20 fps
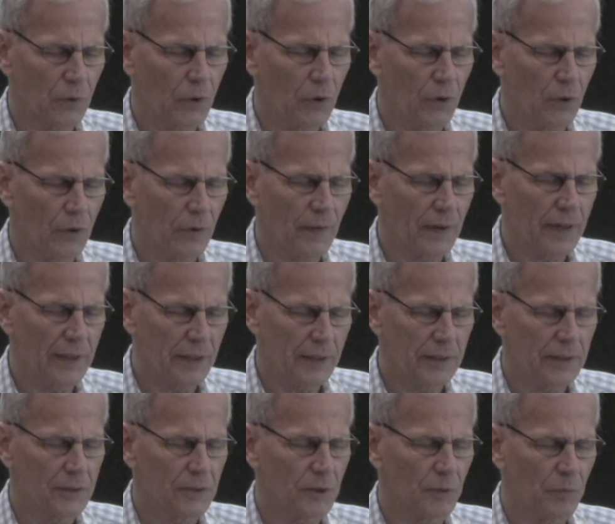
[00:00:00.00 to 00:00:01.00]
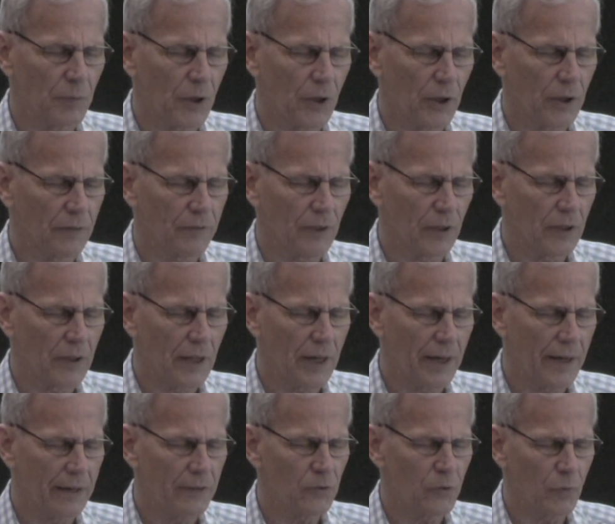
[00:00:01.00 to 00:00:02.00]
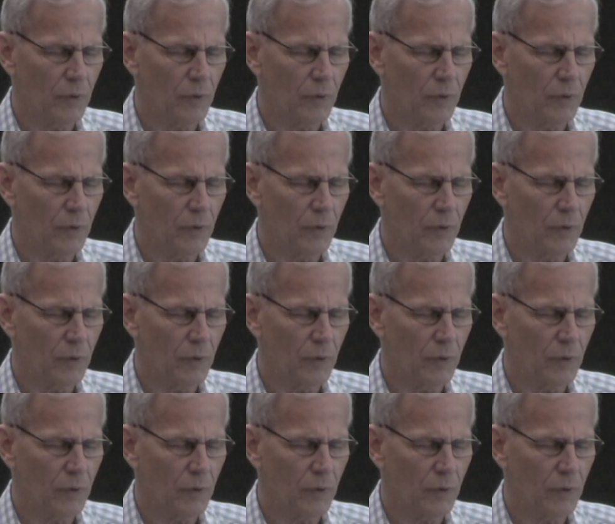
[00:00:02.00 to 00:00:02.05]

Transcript: all that is a part of our lives,